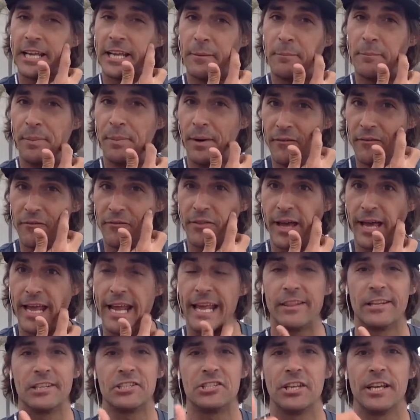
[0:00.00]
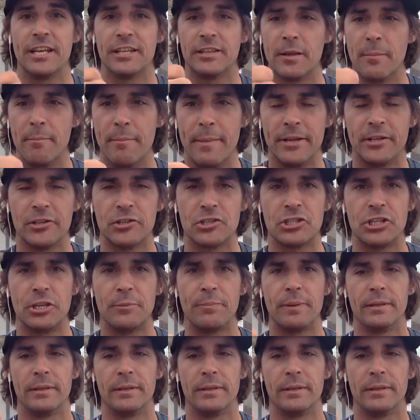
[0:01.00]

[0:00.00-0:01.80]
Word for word: get above that unless you get the mentorship,